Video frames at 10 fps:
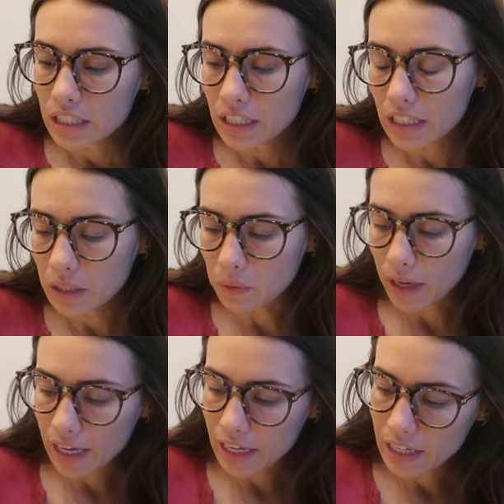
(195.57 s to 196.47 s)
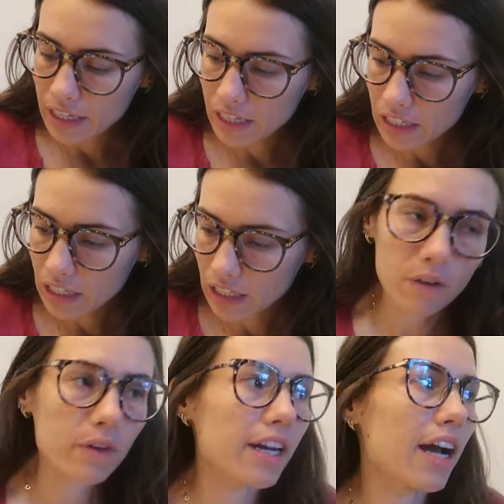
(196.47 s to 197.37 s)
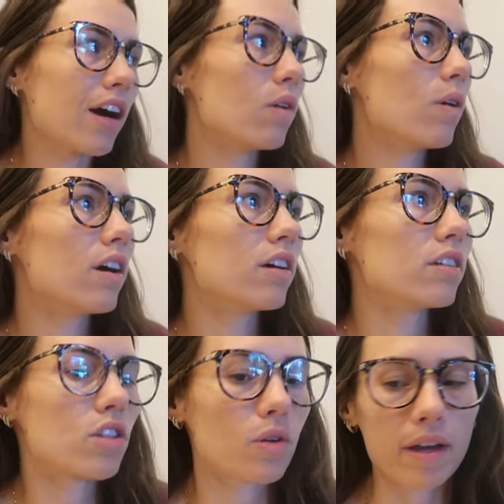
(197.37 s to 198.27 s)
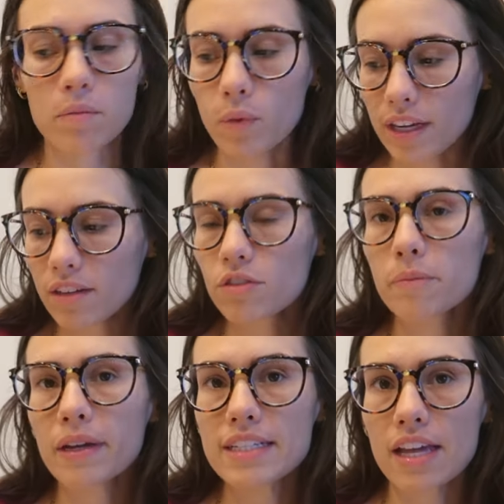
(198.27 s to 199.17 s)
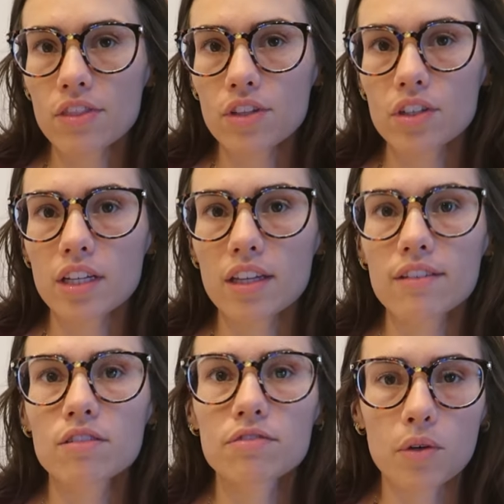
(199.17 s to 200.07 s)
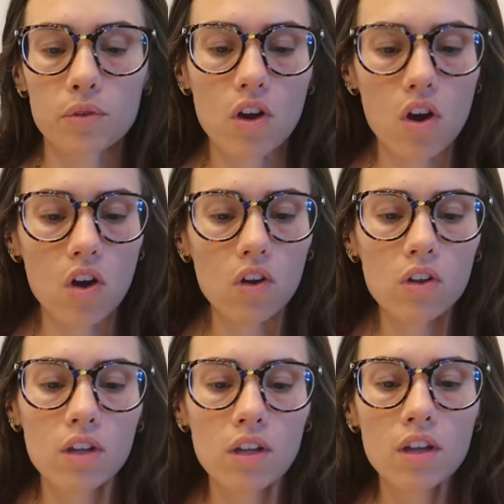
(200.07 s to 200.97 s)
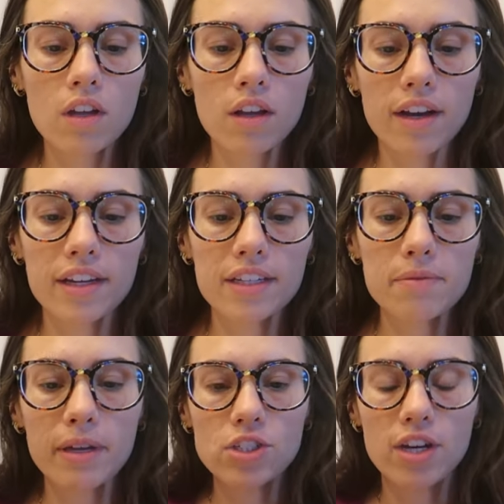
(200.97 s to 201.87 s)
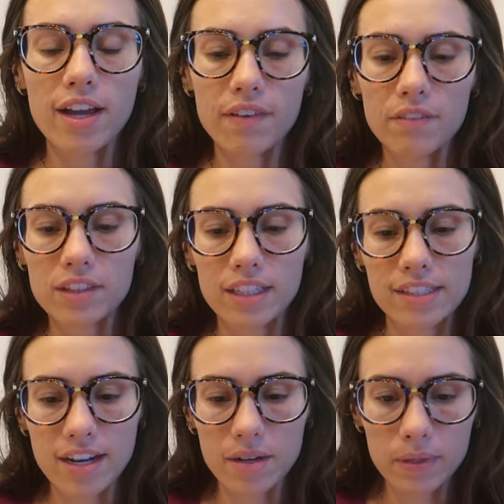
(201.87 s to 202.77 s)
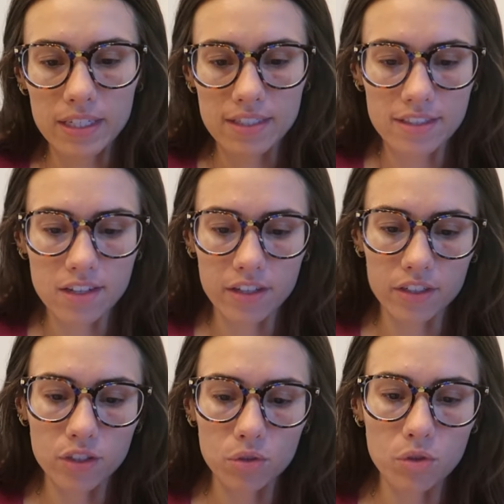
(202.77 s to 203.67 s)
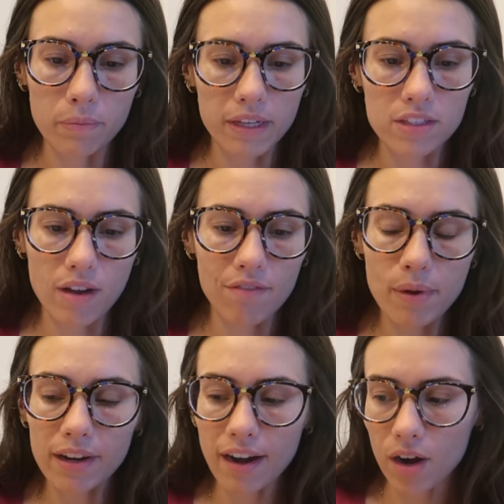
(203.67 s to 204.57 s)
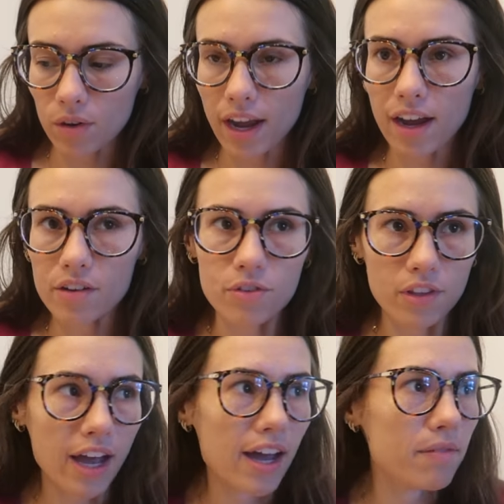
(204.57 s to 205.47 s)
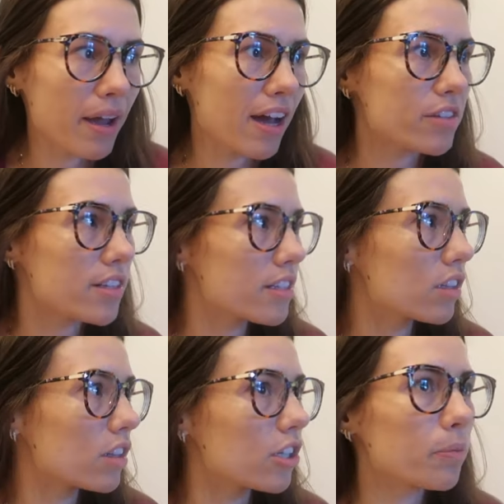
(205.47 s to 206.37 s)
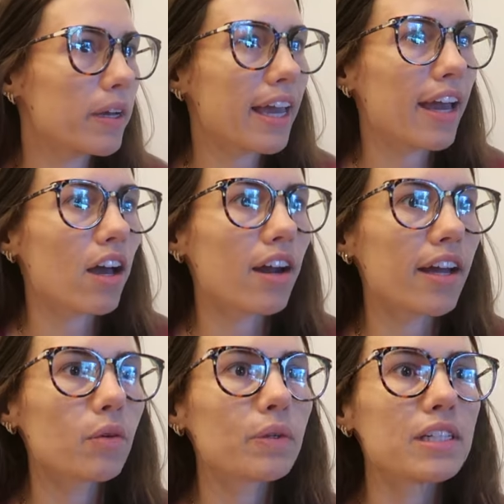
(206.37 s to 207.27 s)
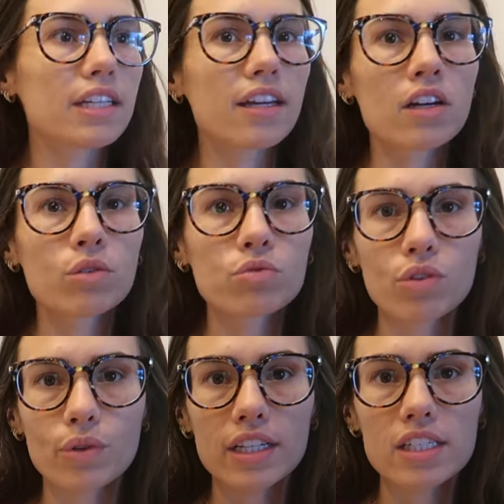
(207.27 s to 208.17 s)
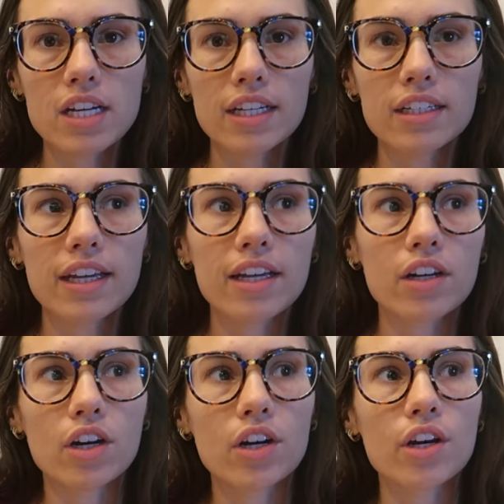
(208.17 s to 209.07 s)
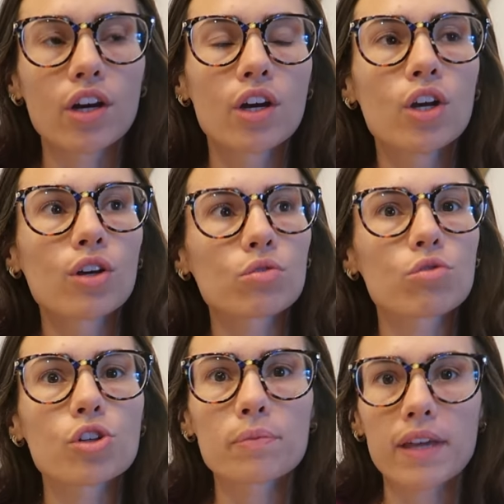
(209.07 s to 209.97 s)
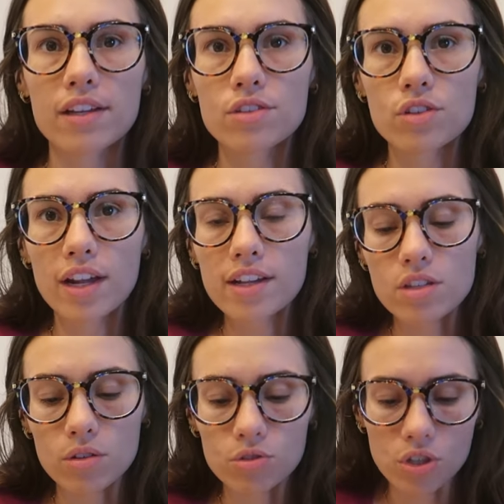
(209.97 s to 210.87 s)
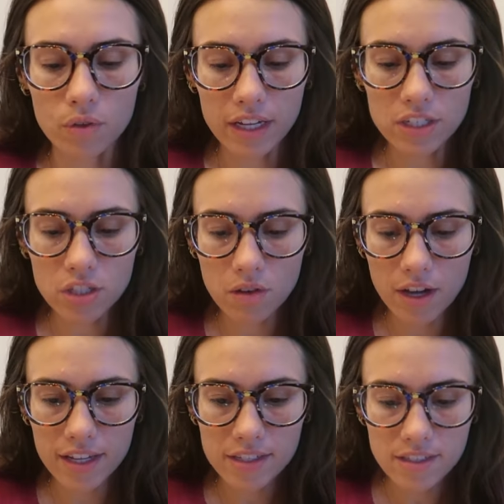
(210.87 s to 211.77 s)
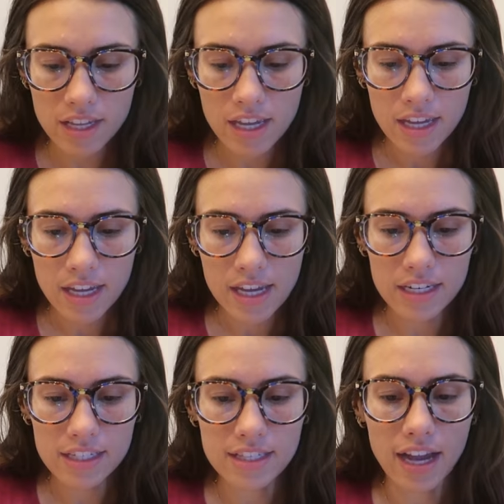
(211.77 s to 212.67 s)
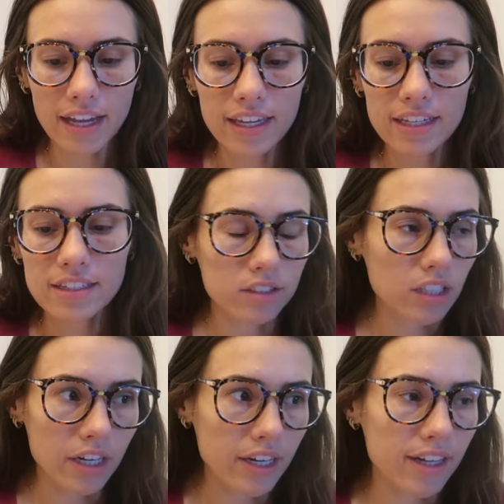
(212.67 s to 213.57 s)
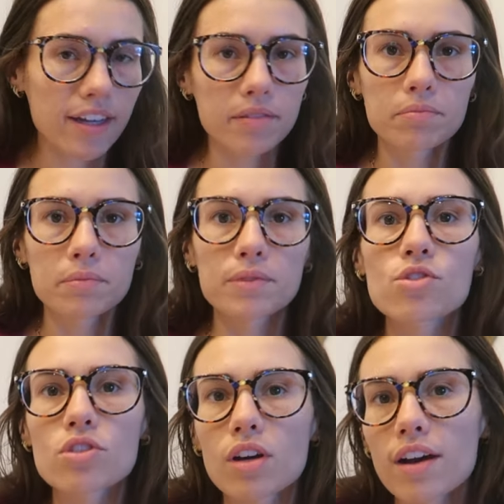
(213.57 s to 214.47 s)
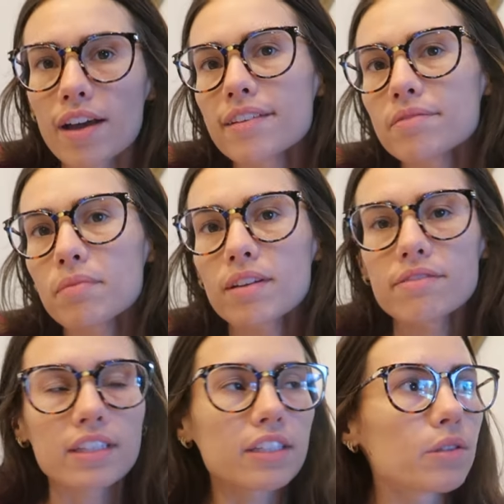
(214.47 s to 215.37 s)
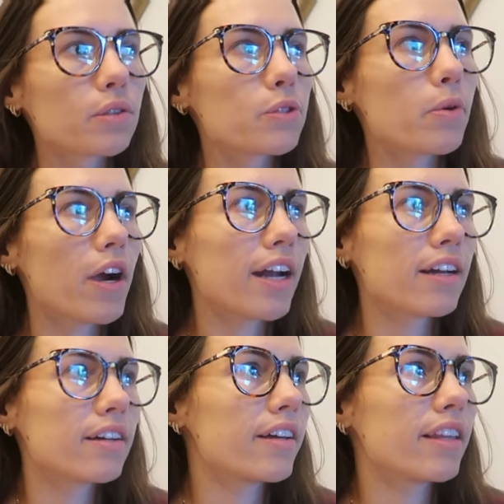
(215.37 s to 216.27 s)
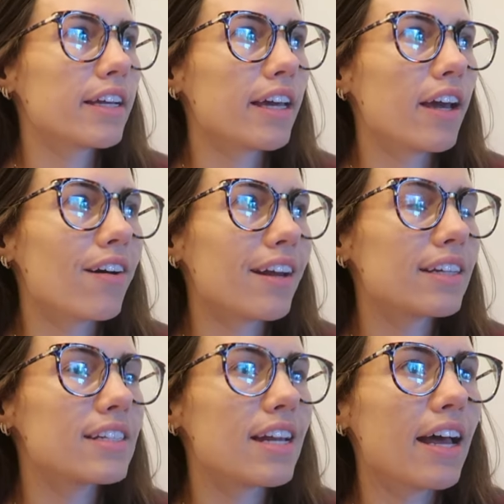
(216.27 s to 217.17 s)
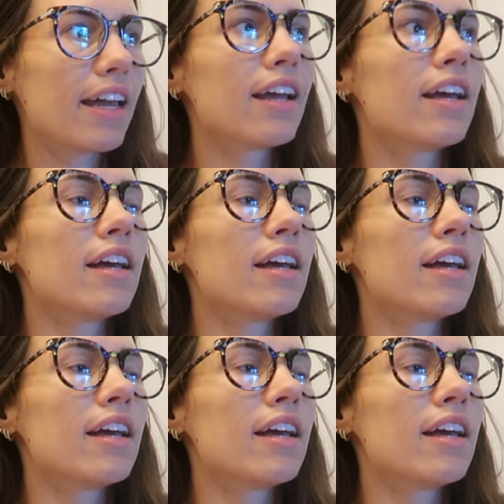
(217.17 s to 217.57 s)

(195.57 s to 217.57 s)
Anyway, right now, so I'm waiting for my 10:30 phone call. I need to make sure I have everything set up because it's on Google Meet. So I have about an hour and a half for that. My house is a little bit chaotic. We did get our flooring done in our room yesterday, so I'll show that to you guys in a second. Sorry, I'm feeling a little sporadic, like chaotic today.